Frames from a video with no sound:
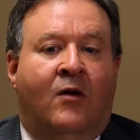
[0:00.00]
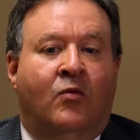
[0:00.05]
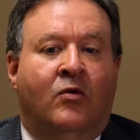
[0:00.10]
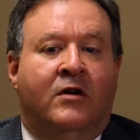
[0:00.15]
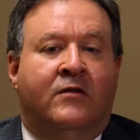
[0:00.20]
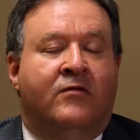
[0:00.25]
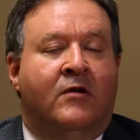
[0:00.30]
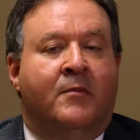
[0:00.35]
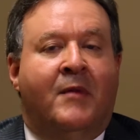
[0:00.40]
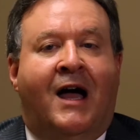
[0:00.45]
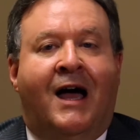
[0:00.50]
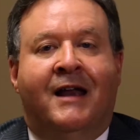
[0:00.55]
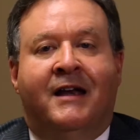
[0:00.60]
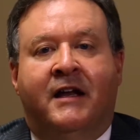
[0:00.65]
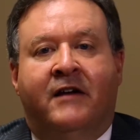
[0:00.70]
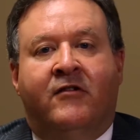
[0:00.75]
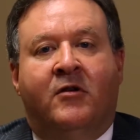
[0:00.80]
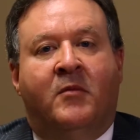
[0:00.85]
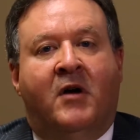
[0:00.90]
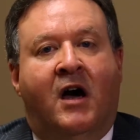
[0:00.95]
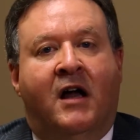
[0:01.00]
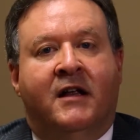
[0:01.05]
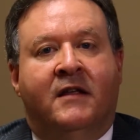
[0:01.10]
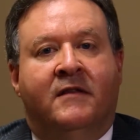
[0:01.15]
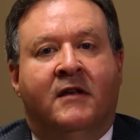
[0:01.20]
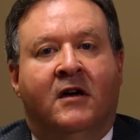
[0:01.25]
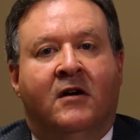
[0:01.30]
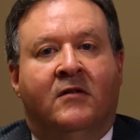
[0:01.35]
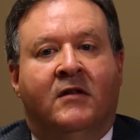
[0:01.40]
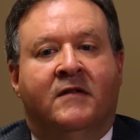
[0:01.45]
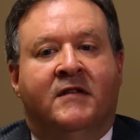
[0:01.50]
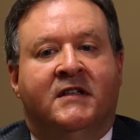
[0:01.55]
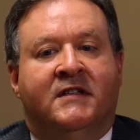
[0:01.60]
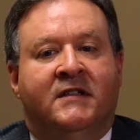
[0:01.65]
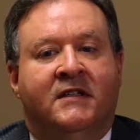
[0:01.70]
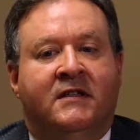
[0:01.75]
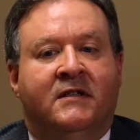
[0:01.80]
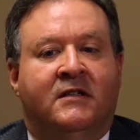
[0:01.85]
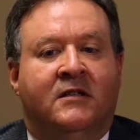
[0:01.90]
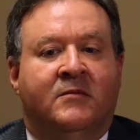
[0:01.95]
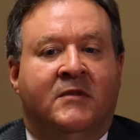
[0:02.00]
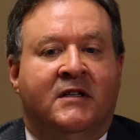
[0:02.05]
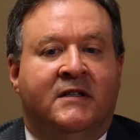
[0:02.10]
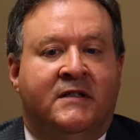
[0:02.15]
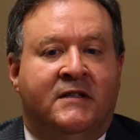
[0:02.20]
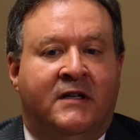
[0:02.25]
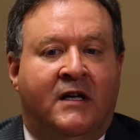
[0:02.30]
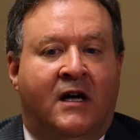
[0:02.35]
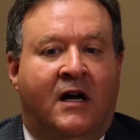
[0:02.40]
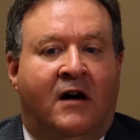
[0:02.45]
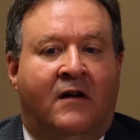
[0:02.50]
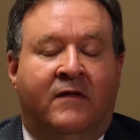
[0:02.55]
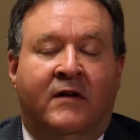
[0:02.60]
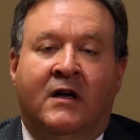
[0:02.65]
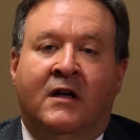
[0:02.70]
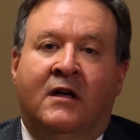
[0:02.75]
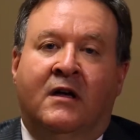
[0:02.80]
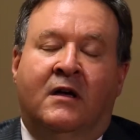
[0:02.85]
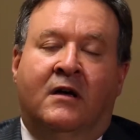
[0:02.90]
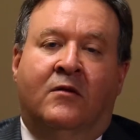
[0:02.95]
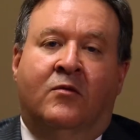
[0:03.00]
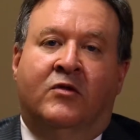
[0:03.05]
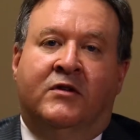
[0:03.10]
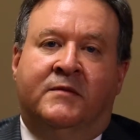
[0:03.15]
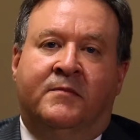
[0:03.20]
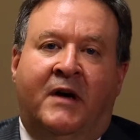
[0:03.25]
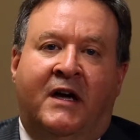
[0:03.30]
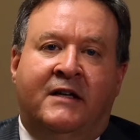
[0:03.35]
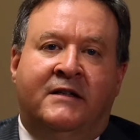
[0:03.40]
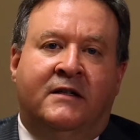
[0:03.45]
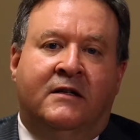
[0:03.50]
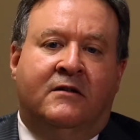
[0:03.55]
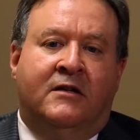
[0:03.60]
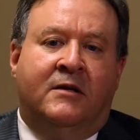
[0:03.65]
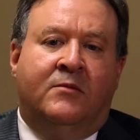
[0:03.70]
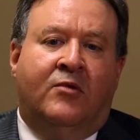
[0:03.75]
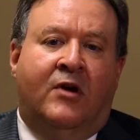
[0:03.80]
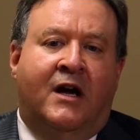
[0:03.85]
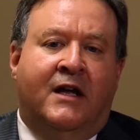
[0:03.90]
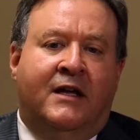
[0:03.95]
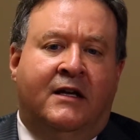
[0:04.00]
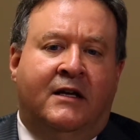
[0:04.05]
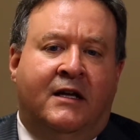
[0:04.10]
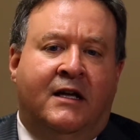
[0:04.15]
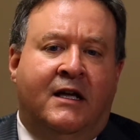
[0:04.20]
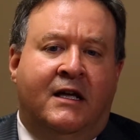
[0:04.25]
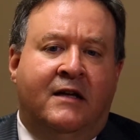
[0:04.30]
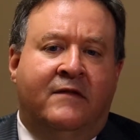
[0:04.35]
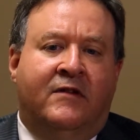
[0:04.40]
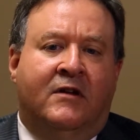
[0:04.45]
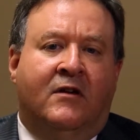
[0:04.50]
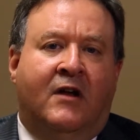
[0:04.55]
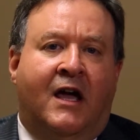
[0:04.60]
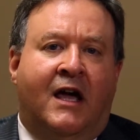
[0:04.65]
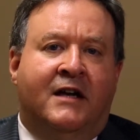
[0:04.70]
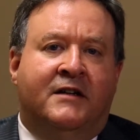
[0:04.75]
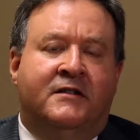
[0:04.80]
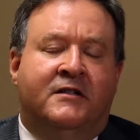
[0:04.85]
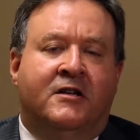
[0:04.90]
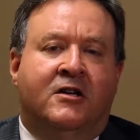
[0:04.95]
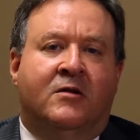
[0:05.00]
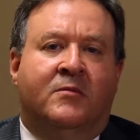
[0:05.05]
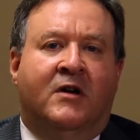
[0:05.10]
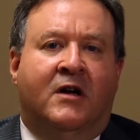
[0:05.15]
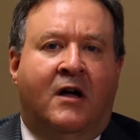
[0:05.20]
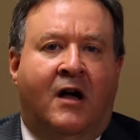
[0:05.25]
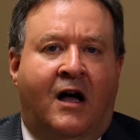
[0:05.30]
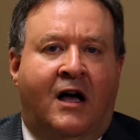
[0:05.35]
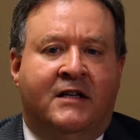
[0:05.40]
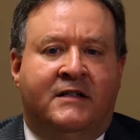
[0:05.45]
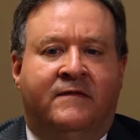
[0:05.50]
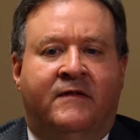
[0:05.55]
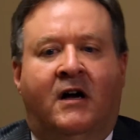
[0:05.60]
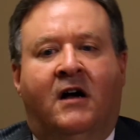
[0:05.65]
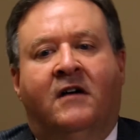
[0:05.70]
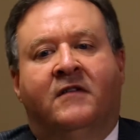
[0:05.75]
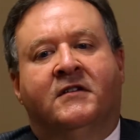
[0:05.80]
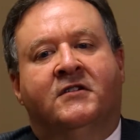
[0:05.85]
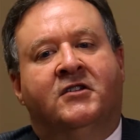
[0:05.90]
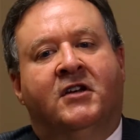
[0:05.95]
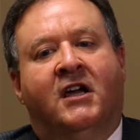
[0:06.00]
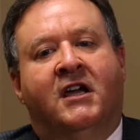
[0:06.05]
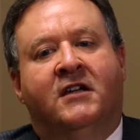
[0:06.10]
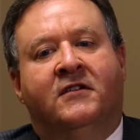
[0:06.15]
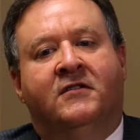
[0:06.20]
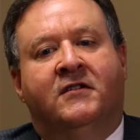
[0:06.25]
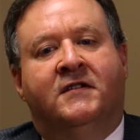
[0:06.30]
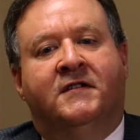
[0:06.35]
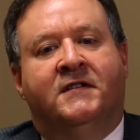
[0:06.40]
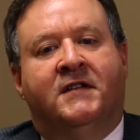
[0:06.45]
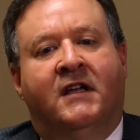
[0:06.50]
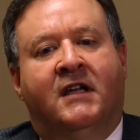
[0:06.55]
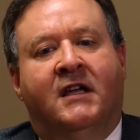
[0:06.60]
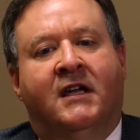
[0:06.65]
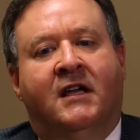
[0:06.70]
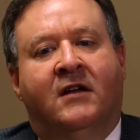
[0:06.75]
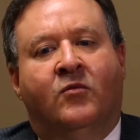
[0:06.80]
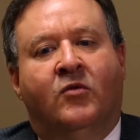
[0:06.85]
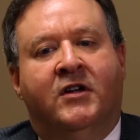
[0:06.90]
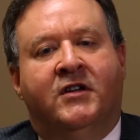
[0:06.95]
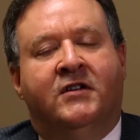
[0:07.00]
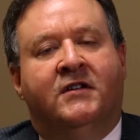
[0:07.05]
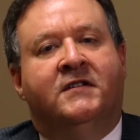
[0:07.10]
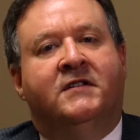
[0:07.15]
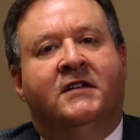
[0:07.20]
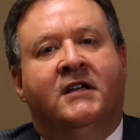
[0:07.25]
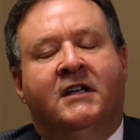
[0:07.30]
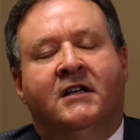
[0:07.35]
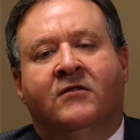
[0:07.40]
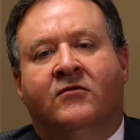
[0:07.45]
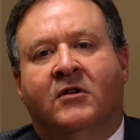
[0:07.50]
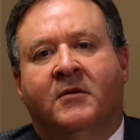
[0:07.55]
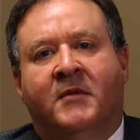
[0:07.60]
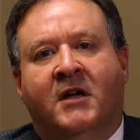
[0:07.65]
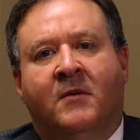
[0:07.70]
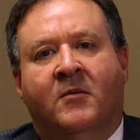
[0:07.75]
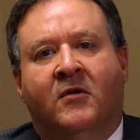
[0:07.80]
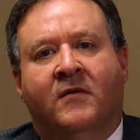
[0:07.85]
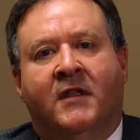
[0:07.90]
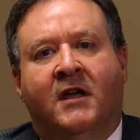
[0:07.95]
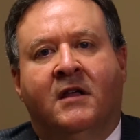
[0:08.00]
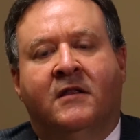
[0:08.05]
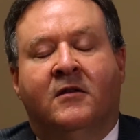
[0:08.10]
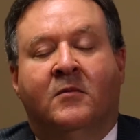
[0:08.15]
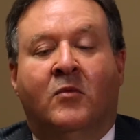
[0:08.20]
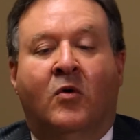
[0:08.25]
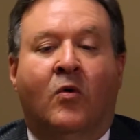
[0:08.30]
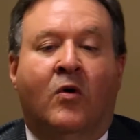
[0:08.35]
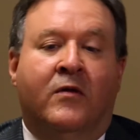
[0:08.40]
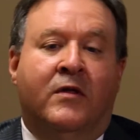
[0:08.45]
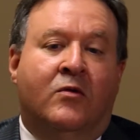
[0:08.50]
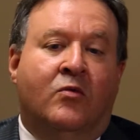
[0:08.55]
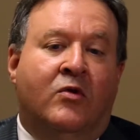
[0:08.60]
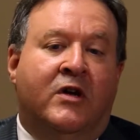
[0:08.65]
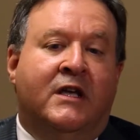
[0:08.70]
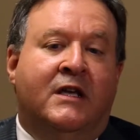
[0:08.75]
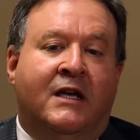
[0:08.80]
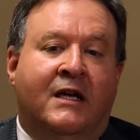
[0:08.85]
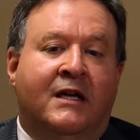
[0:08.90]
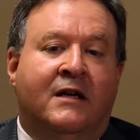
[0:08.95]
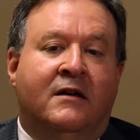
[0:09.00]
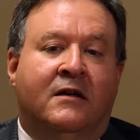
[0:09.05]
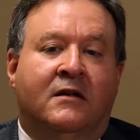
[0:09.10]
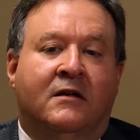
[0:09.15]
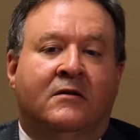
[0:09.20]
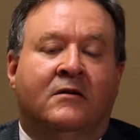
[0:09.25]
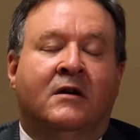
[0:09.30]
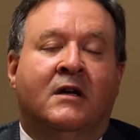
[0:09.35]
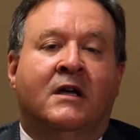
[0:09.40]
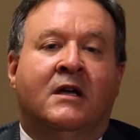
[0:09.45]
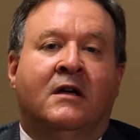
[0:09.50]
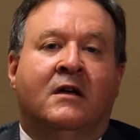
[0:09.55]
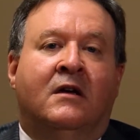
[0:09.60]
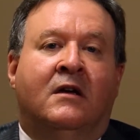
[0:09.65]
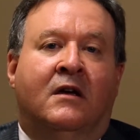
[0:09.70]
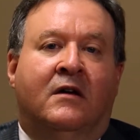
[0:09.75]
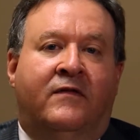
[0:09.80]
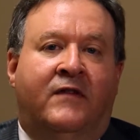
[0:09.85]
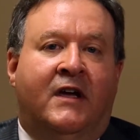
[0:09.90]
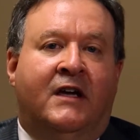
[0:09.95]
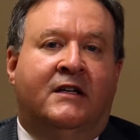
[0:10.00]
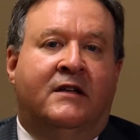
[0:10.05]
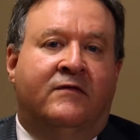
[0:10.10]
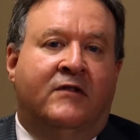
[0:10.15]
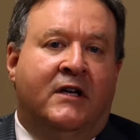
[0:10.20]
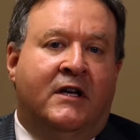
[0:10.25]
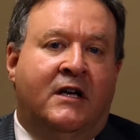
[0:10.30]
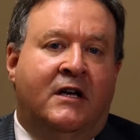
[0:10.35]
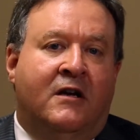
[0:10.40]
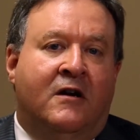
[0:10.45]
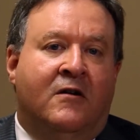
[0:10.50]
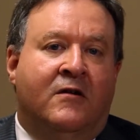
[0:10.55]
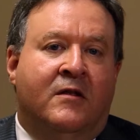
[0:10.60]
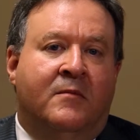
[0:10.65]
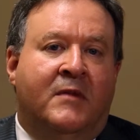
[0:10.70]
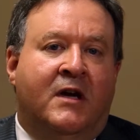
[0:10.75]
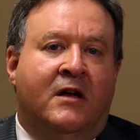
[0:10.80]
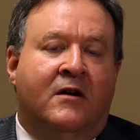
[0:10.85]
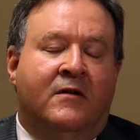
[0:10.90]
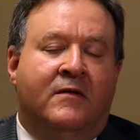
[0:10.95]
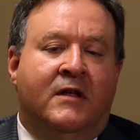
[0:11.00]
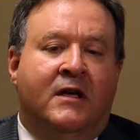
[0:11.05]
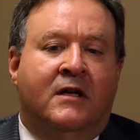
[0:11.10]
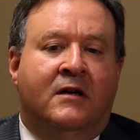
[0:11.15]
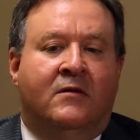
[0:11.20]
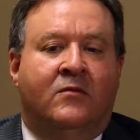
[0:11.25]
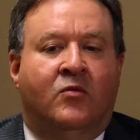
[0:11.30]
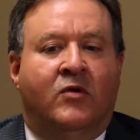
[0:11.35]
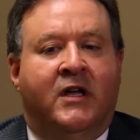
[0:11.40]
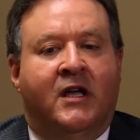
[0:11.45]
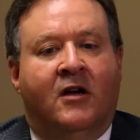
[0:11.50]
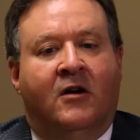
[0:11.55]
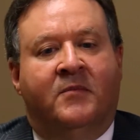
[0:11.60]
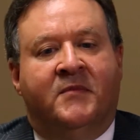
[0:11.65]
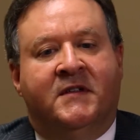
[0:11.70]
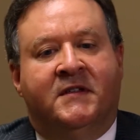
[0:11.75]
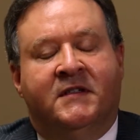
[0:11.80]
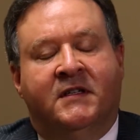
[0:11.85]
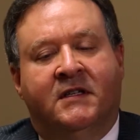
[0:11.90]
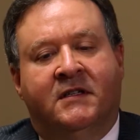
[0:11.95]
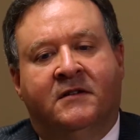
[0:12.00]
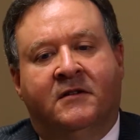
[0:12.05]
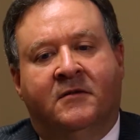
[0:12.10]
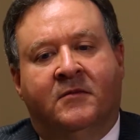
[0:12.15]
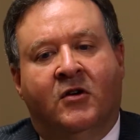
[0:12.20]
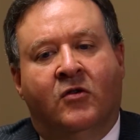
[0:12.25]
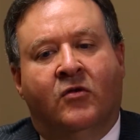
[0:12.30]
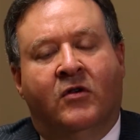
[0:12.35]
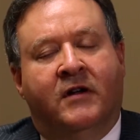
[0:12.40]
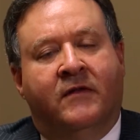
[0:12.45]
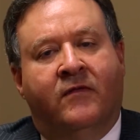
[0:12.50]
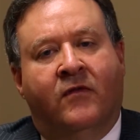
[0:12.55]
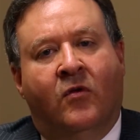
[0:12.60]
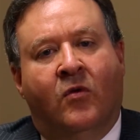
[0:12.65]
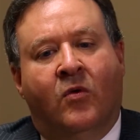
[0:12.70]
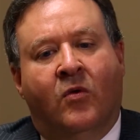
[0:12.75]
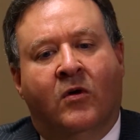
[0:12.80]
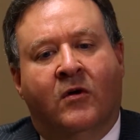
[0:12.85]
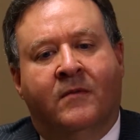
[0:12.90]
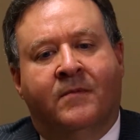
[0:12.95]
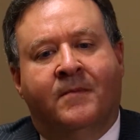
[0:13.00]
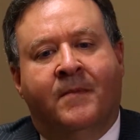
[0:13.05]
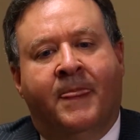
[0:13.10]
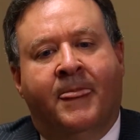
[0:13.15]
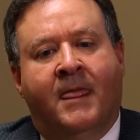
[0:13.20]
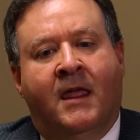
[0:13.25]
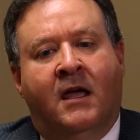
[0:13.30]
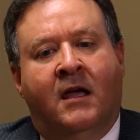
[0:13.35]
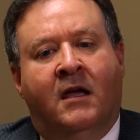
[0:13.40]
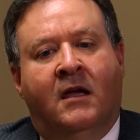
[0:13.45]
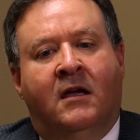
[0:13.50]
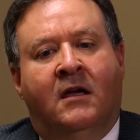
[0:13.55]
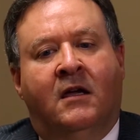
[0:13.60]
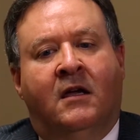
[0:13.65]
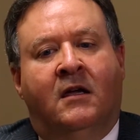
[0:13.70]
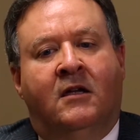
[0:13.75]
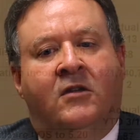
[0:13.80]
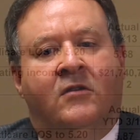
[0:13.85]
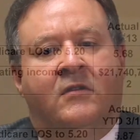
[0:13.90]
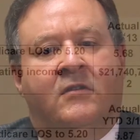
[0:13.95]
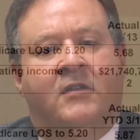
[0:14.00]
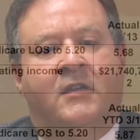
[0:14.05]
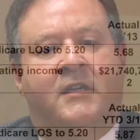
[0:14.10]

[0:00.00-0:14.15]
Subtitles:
would remind everybody, though, that the system itself was basically breaking even last year because of all the changes, and we just need to remember that the more that we can do effectively here, the better that we help the system going forward. You can